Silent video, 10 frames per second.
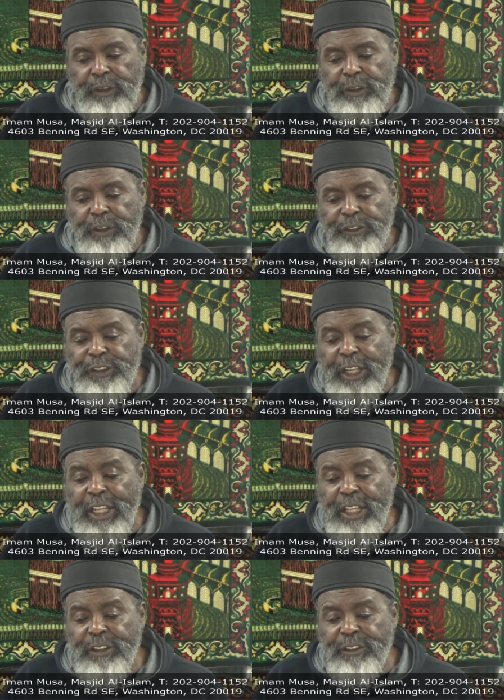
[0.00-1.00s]
to
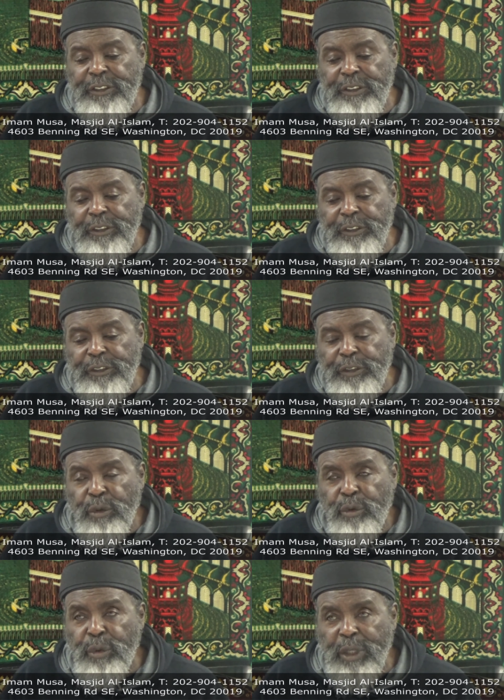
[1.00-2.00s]
change
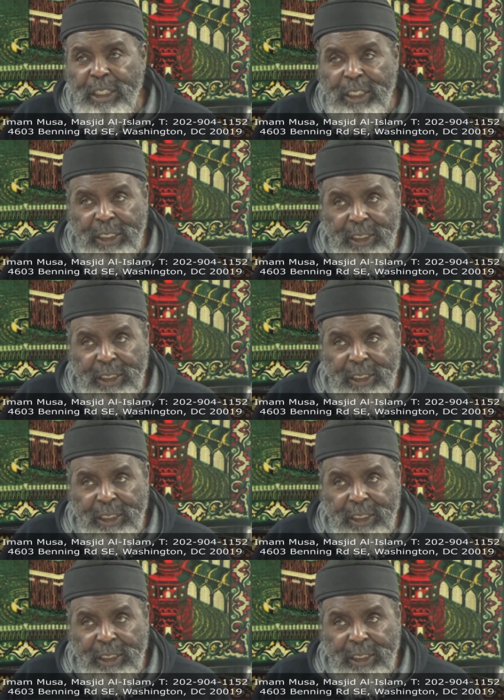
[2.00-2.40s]
so quickly